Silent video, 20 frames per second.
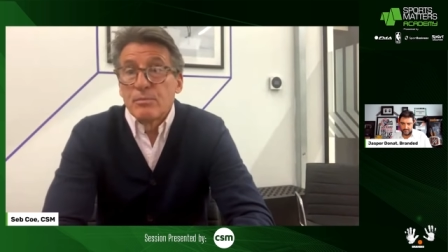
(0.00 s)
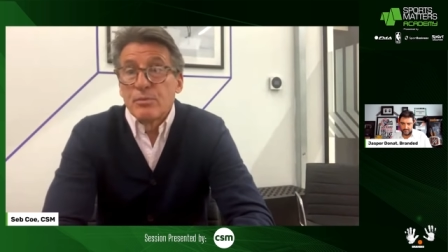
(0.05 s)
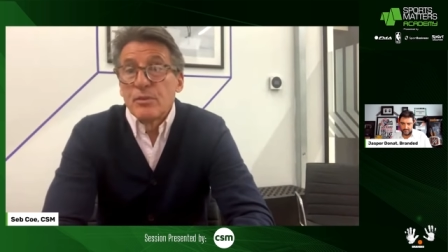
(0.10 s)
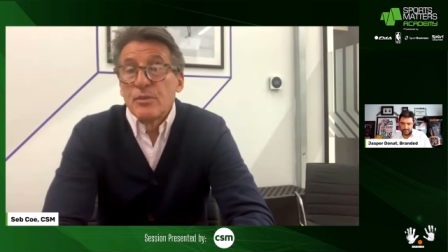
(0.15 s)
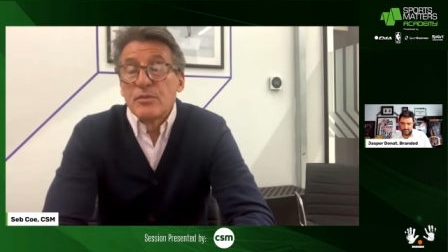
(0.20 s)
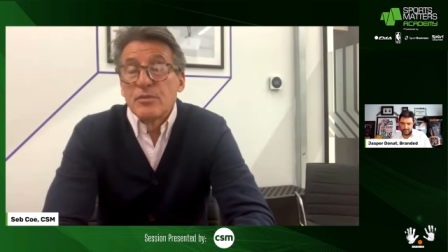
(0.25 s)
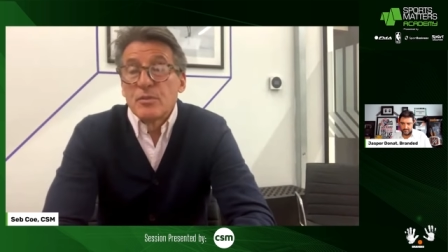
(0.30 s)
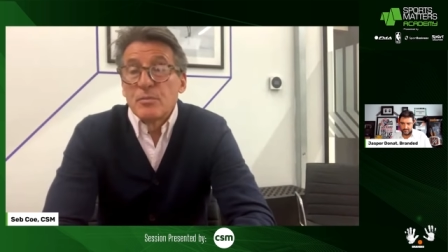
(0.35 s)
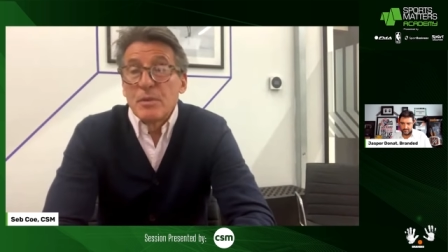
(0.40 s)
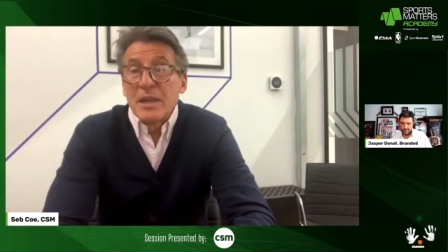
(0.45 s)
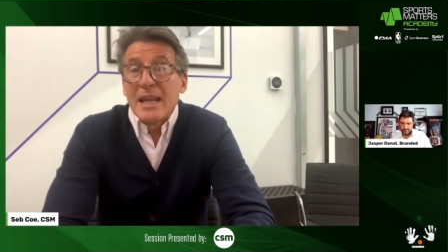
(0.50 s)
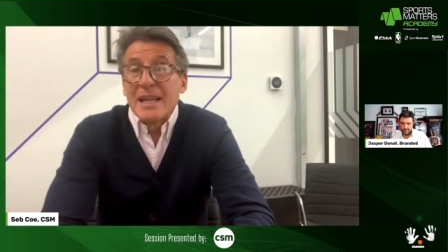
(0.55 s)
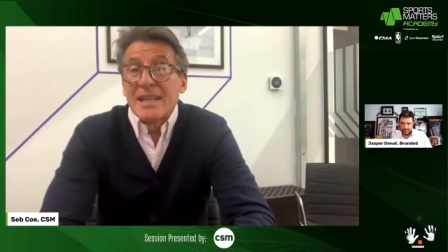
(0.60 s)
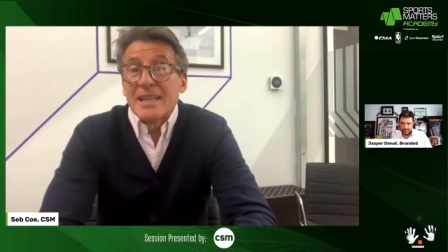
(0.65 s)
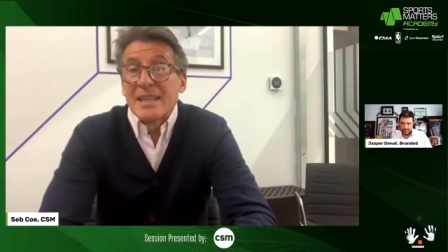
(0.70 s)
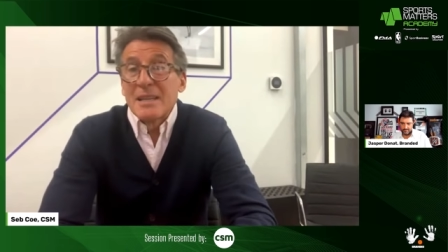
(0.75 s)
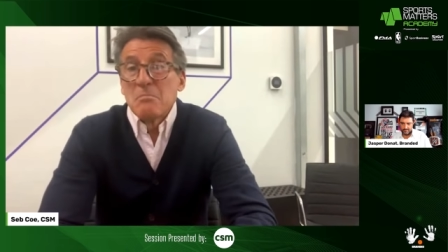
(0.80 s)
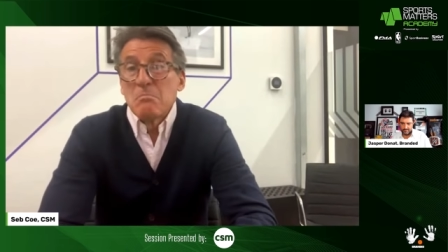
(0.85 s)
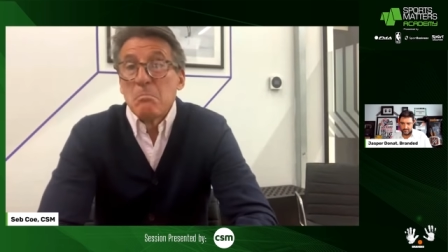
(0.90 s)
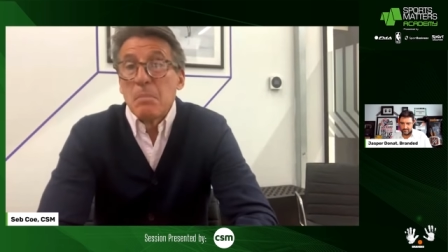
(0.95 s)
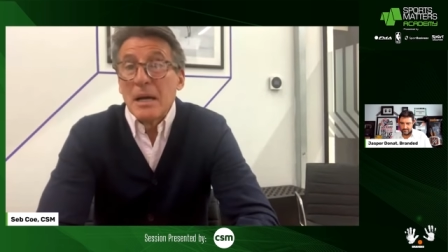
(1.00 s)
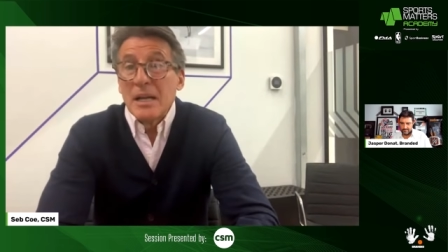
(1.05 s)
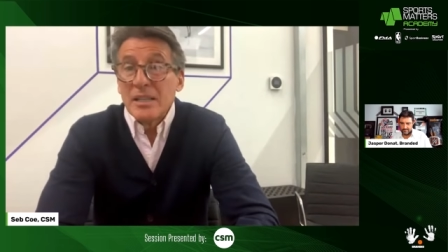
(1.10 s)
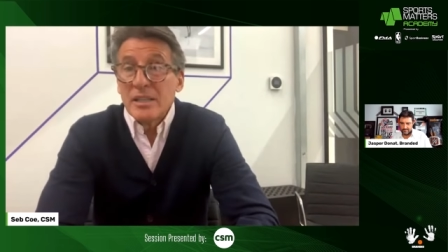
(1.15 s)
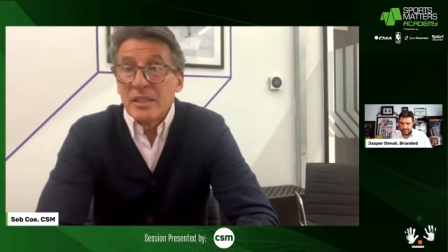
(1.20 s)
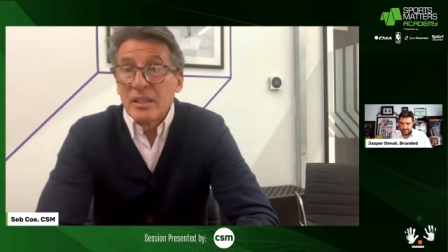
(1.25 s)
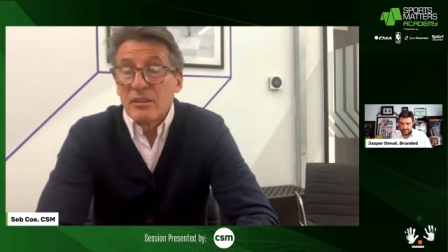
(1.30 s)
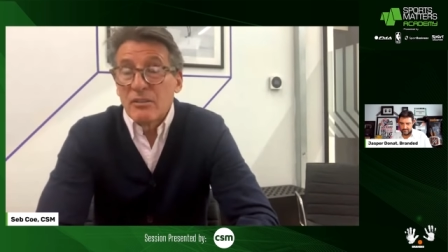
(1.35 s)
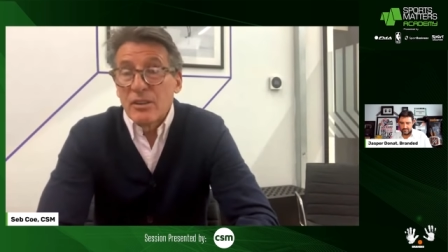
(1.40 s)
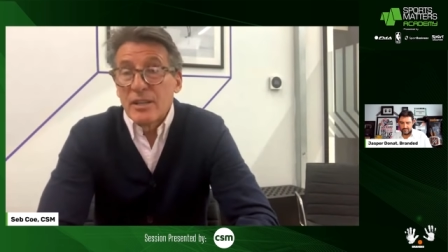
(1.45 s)
proved to be anything
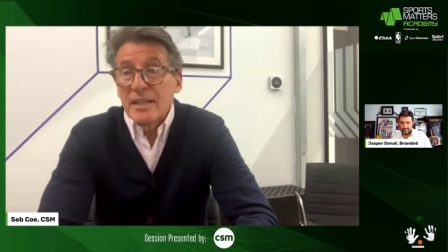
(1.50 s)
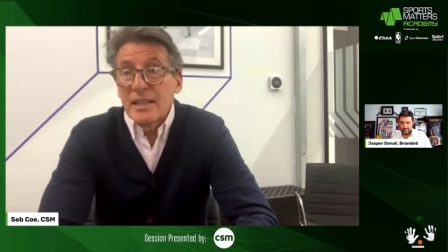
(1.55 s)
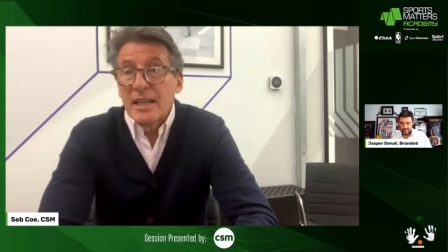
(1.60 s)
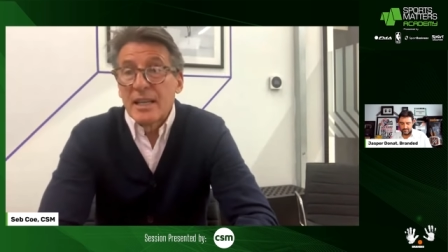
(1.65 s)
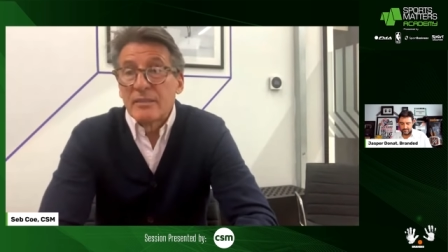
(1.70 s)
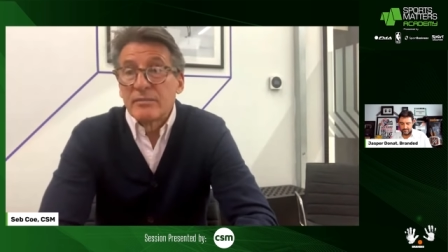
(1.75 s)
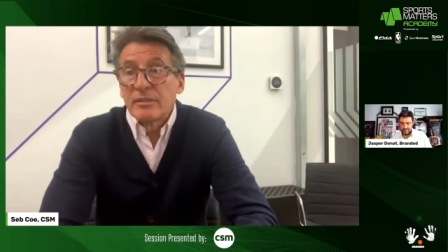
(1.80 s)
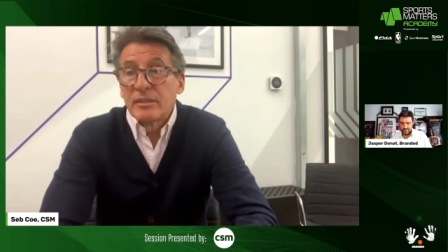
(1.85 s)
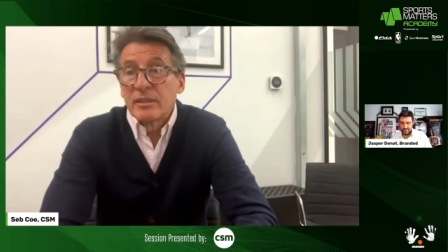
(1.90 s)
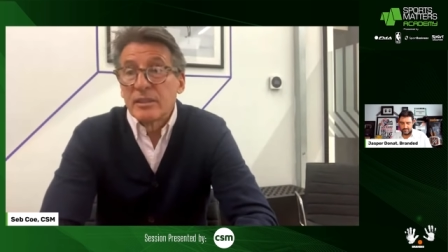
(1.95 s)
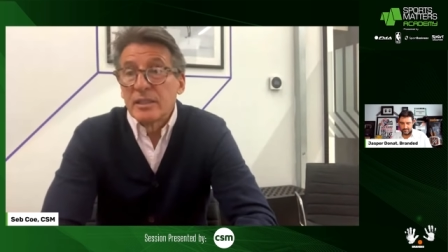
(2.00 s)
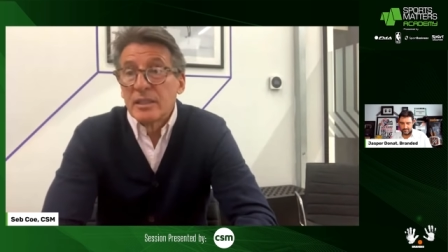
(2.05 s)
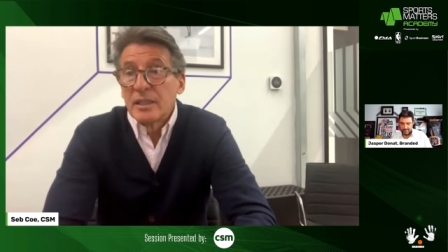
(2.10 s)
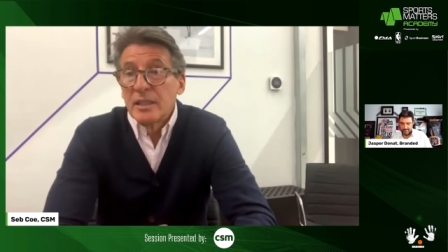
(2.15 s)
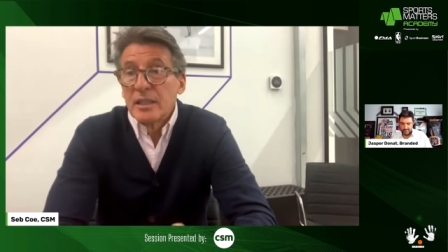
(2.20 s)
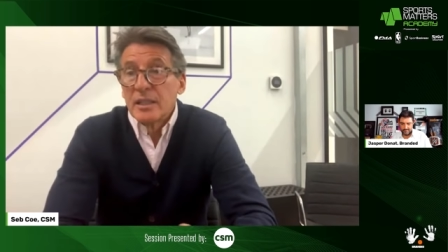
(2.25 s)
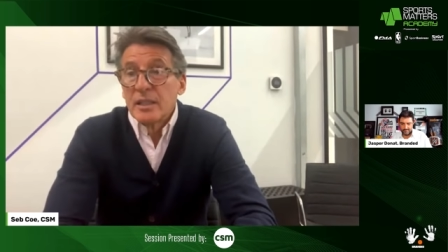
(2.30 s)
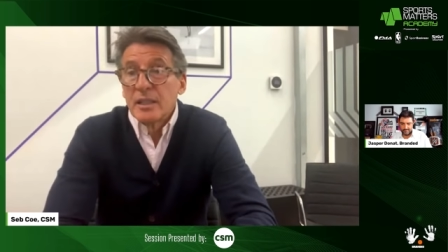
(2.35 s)
but the great leveler, uh,